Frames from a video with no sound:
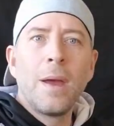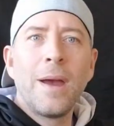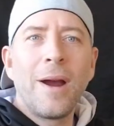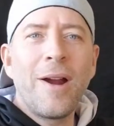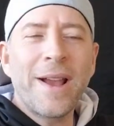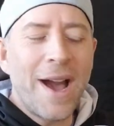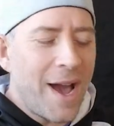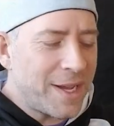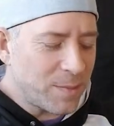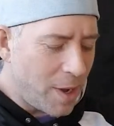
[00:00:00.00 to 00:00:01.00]
All right,
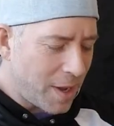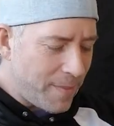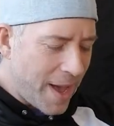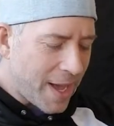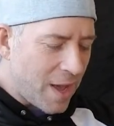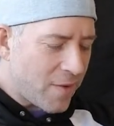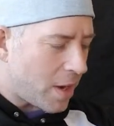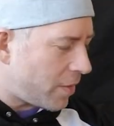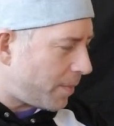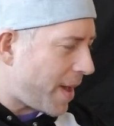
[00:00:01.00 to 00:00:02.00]
guys, welcome back. I've
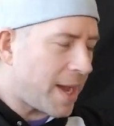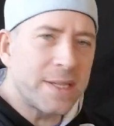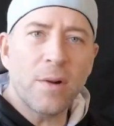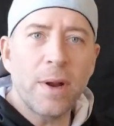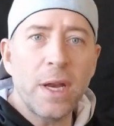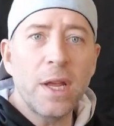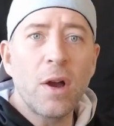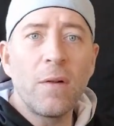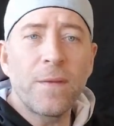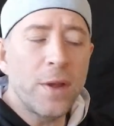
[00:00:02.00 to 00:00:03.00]
got all the packs out ready to
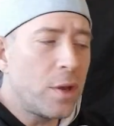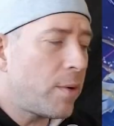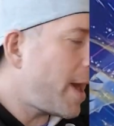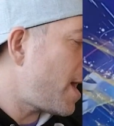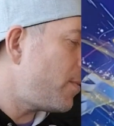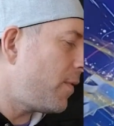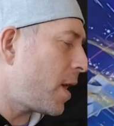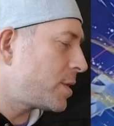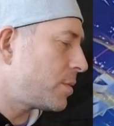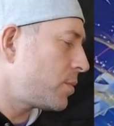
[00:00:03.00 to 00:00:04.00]
go for you, and we've
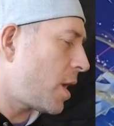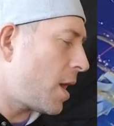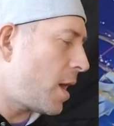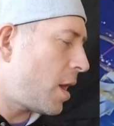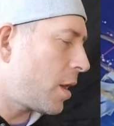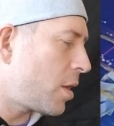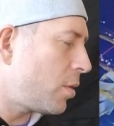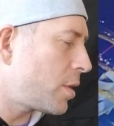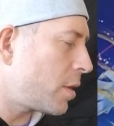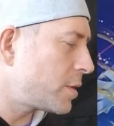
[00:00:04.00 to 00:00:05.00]
got some
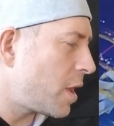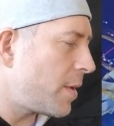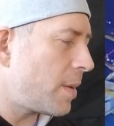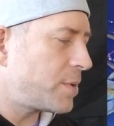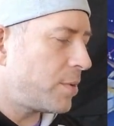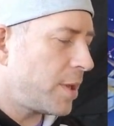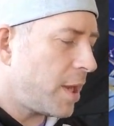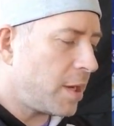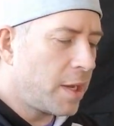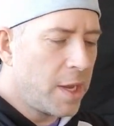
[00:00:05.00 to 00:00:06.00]
code cards coming up. So
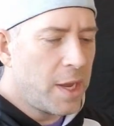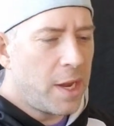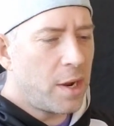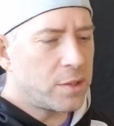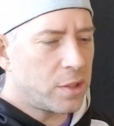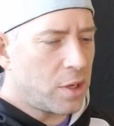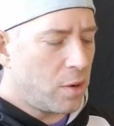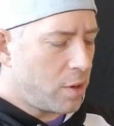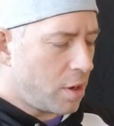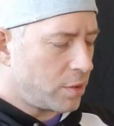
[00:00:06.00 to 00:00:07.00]
again, here's a
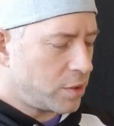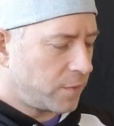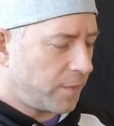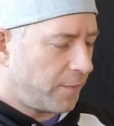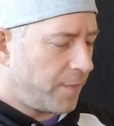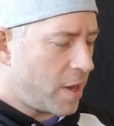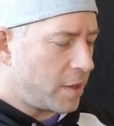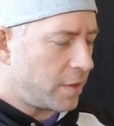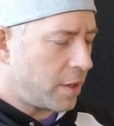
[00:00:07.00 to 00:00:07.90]
code card just for fun.